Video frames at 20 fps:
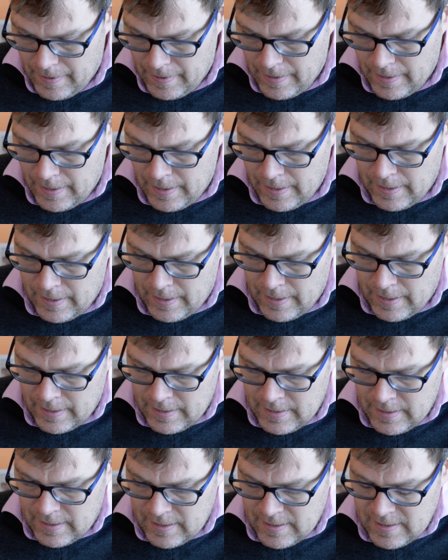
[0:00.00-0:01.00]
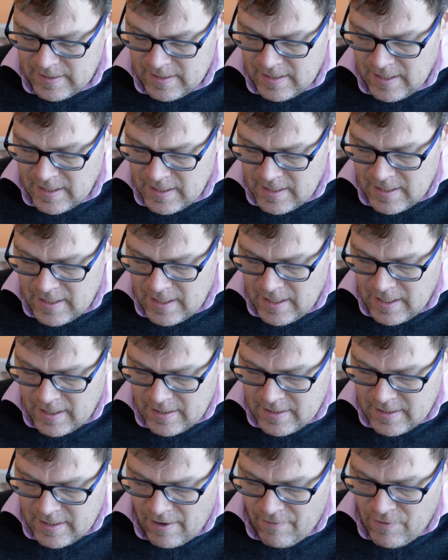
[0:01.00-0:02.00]
In 1960, a
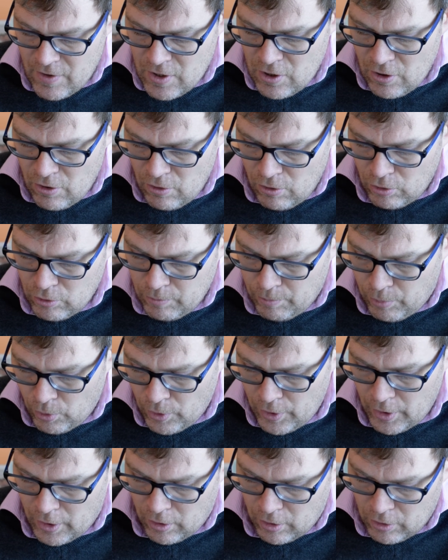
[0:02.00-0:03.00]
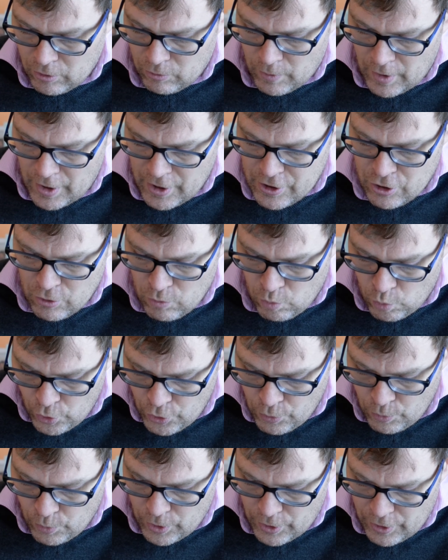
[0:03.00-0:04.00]
7-year-old boy called Roger
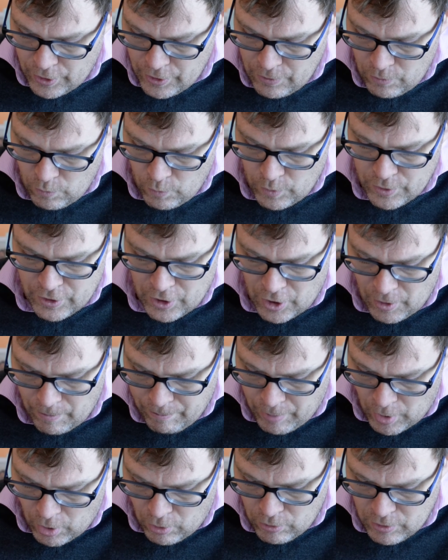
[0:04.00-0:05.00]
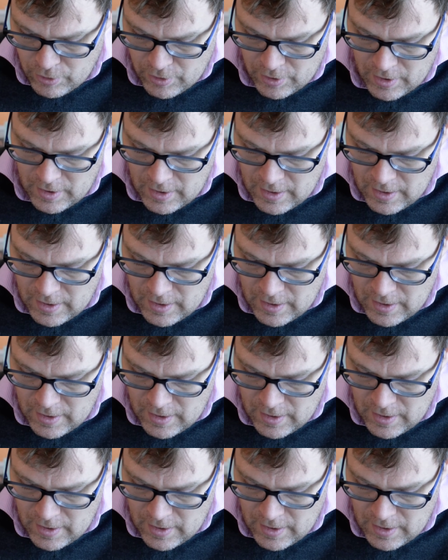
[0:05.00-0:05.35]
Woodward was in a boat